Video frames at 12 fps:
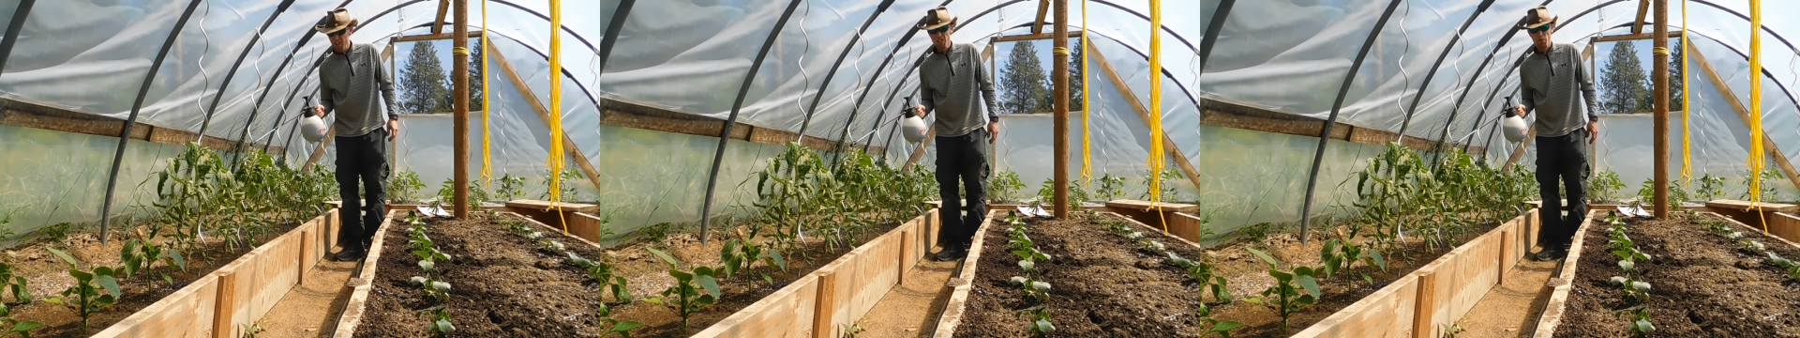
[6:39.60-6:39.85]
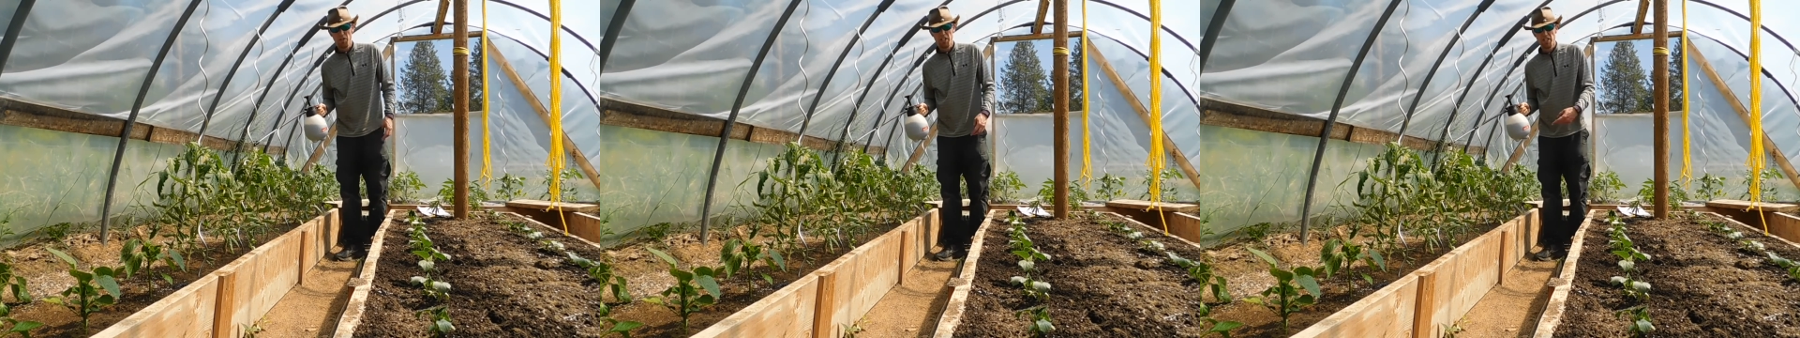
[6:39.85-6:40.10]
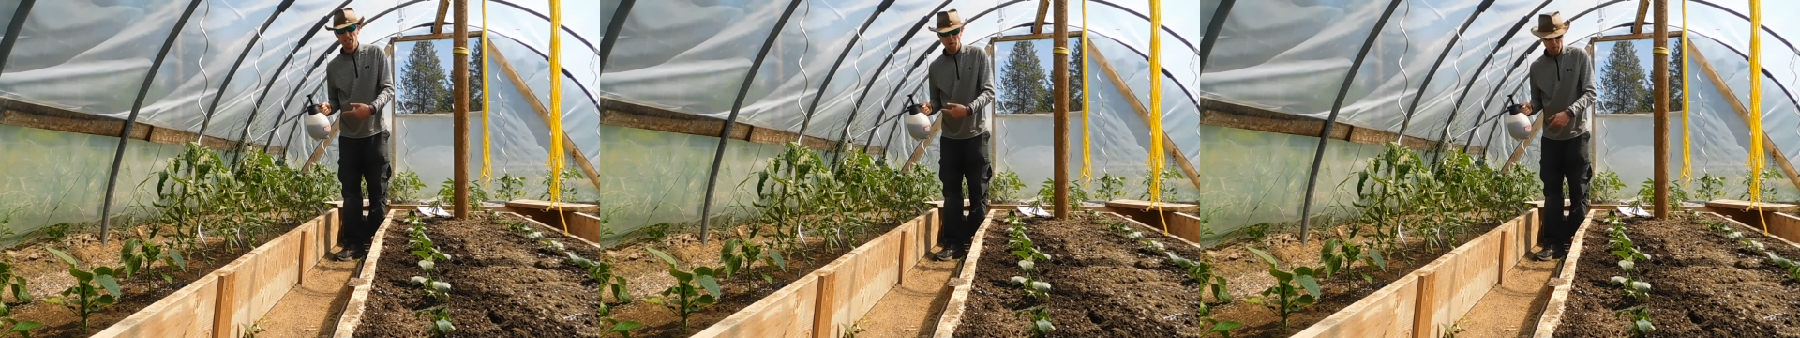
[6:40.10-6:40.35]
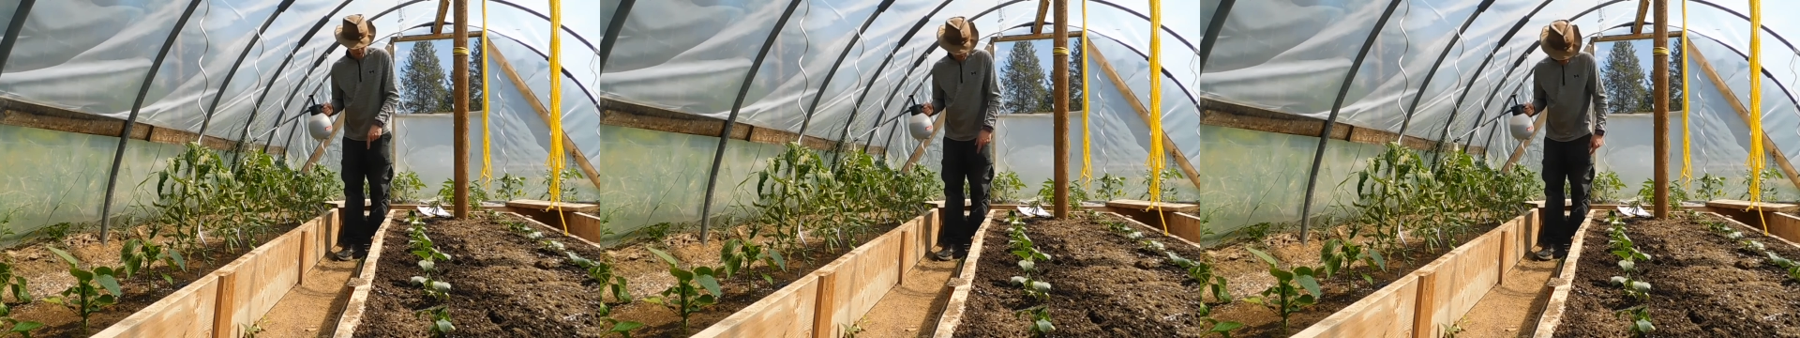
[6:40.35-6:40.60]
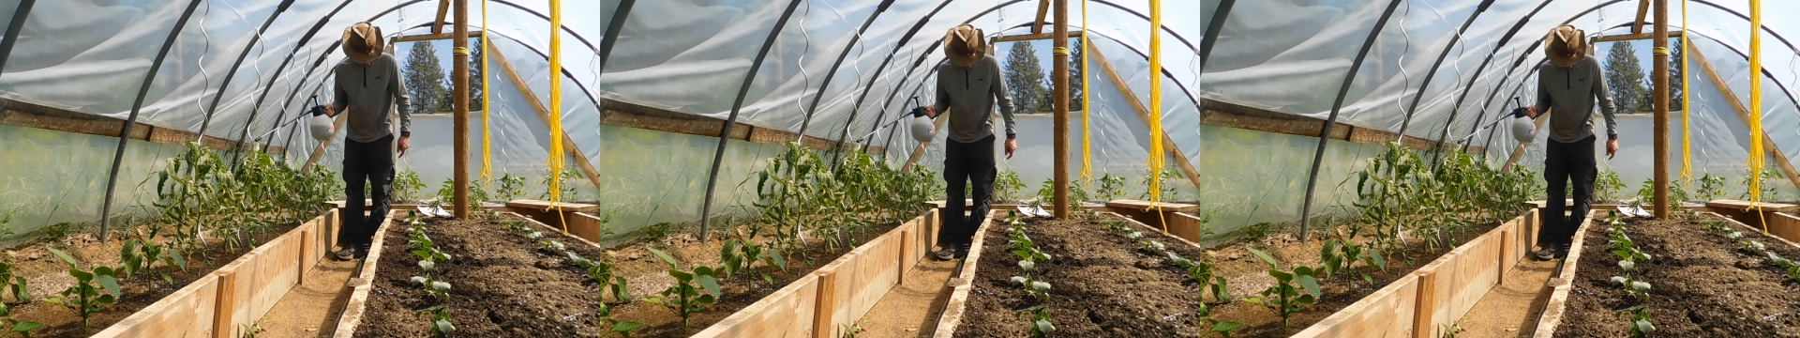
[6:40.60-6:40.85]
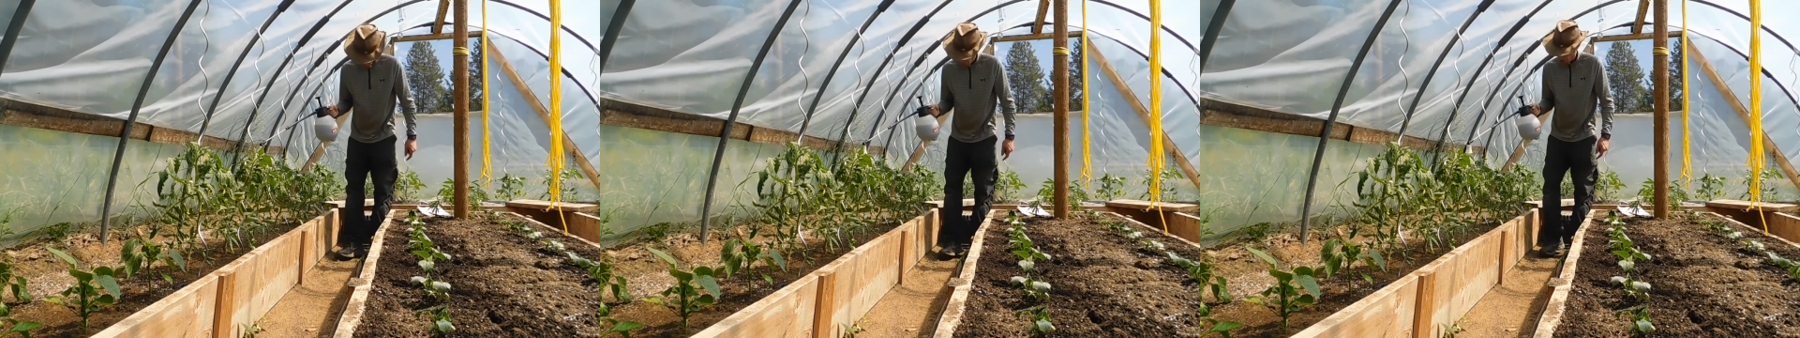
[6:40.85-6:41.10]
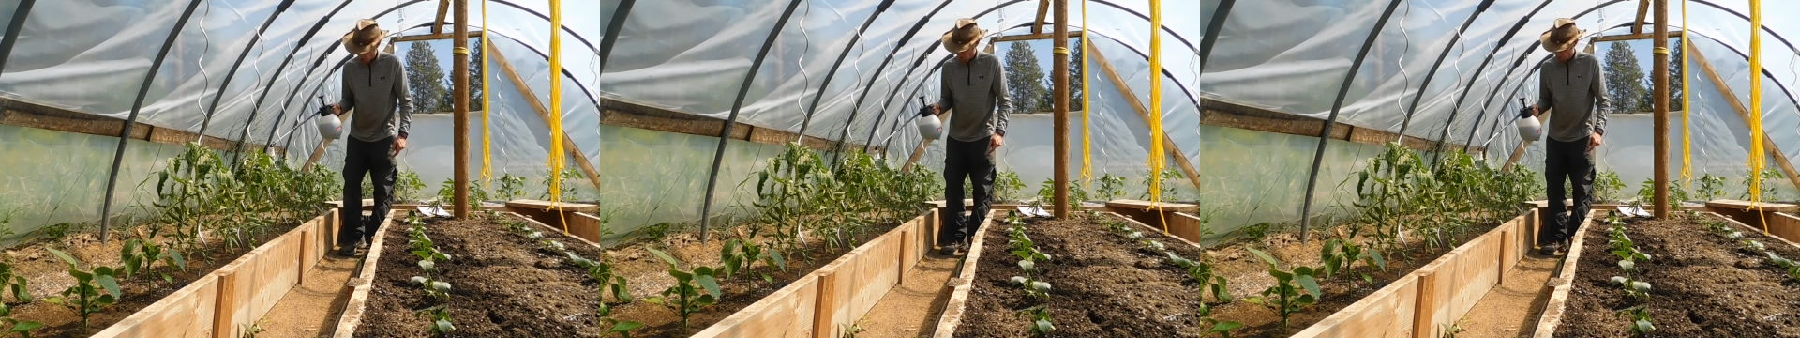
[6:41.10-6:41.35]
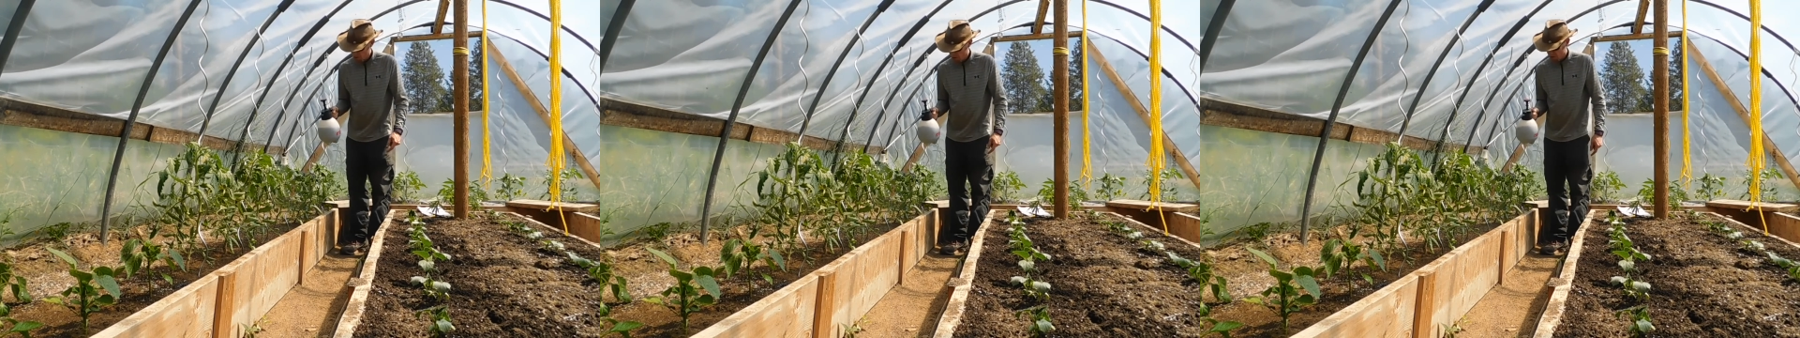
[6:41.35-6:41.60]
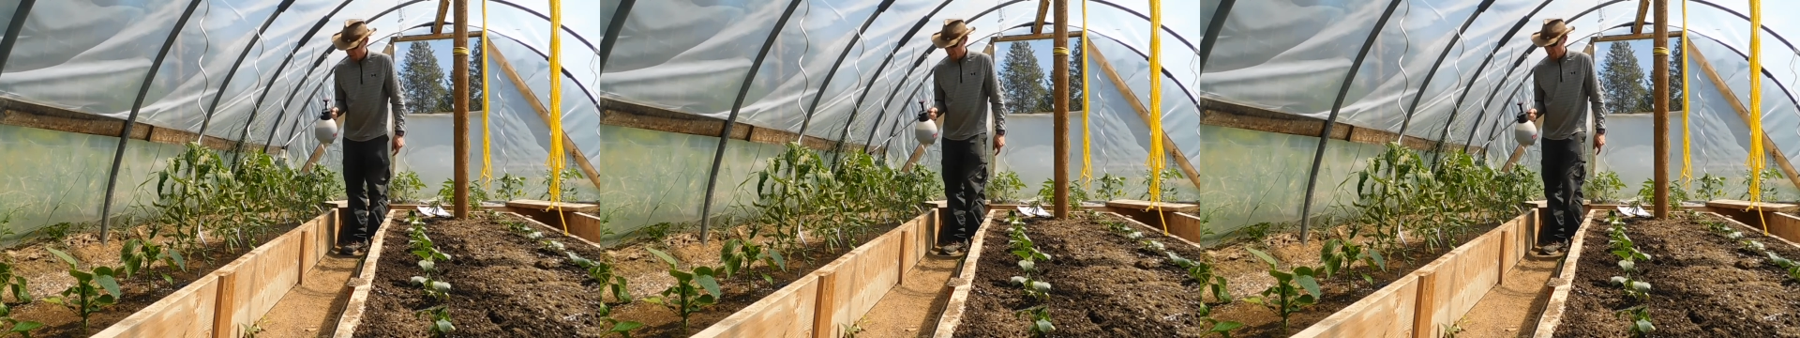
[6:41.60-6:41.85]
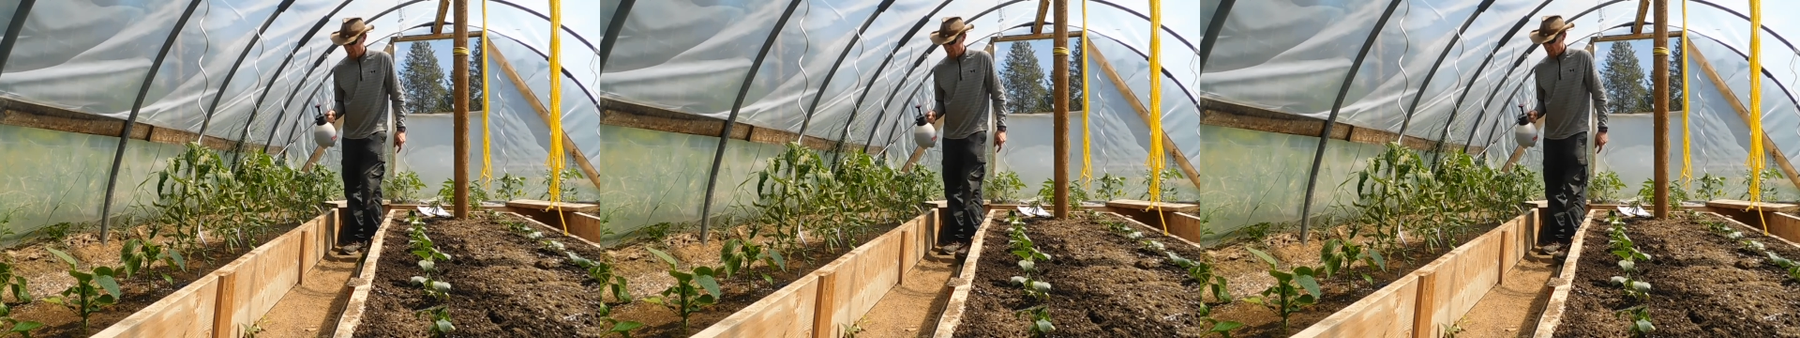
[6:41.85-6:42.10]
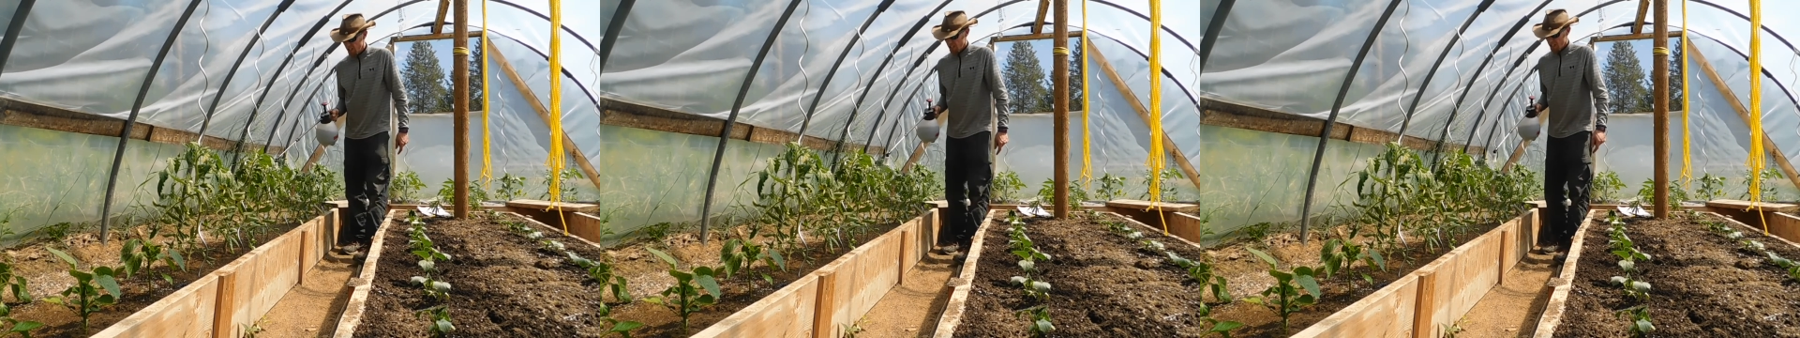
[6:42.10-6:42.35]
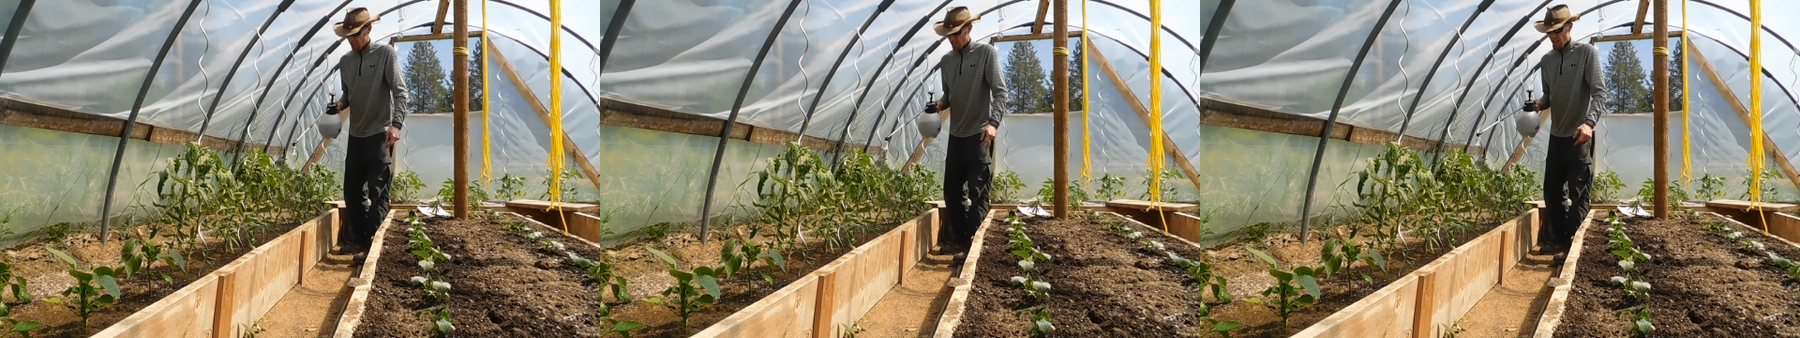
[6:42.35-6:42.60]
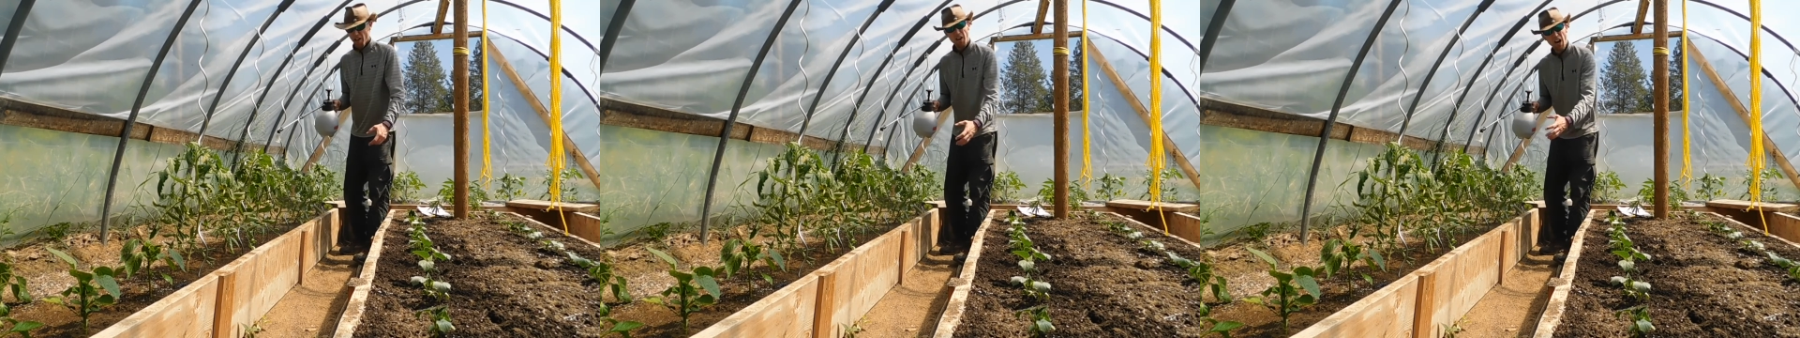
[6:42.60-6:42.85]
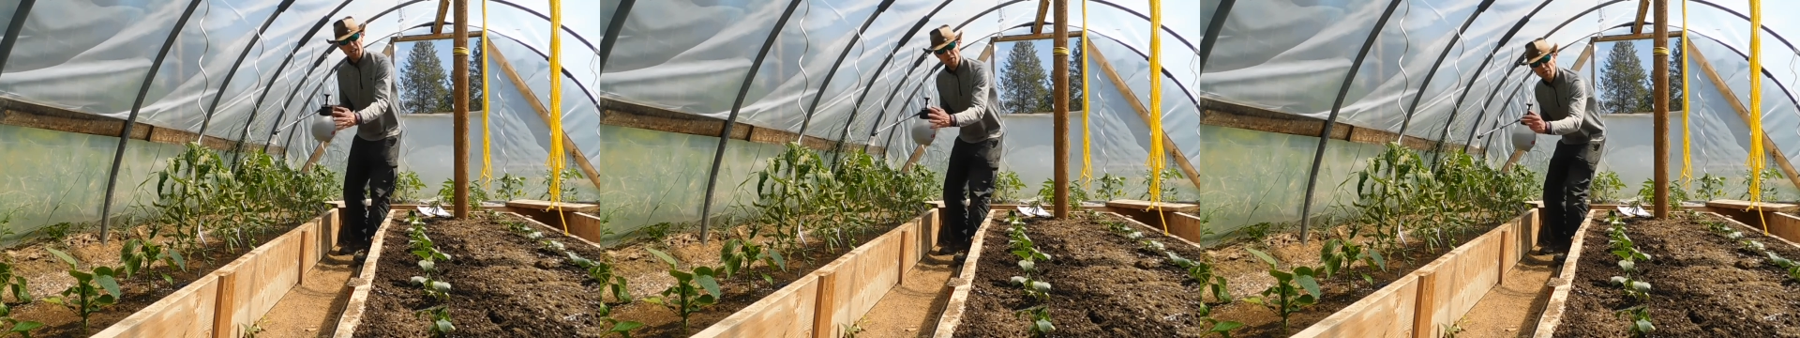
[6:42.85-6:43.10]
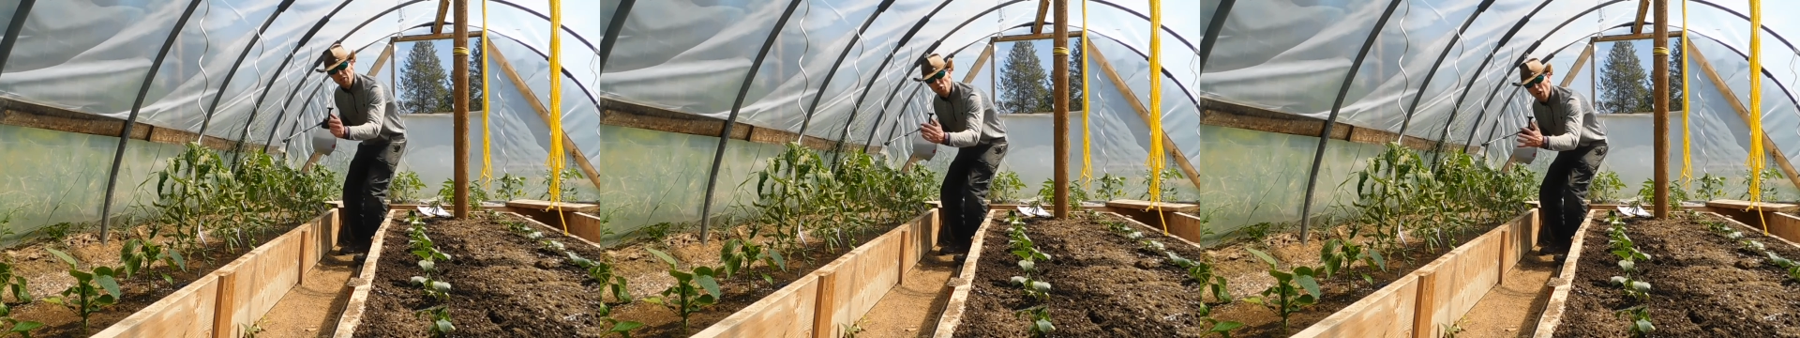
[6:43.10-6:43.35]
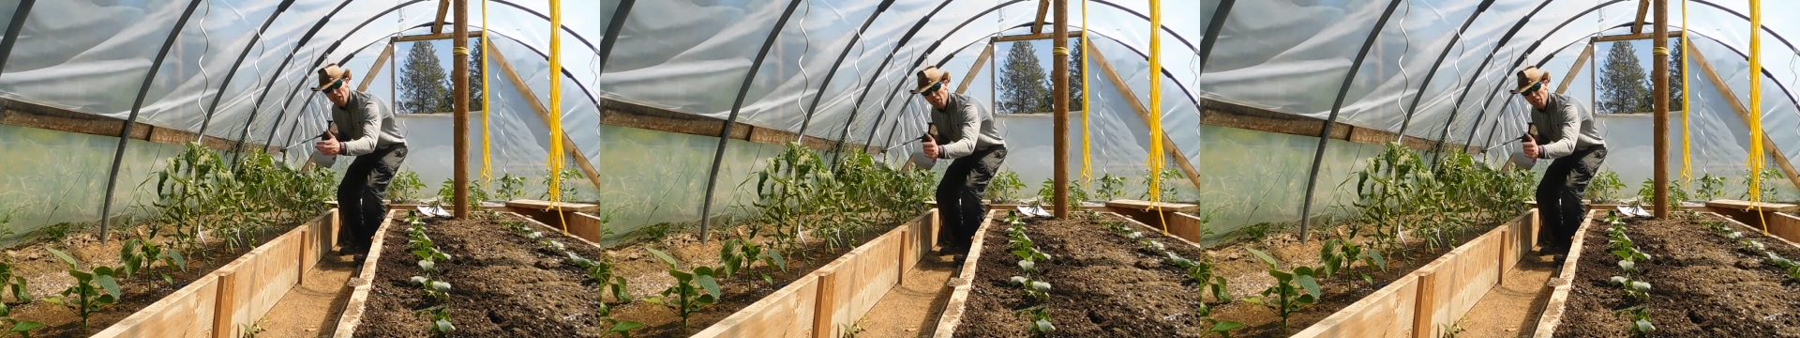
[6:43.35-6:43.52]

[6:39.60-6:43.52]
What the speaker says: Nobody's mouth can be seen.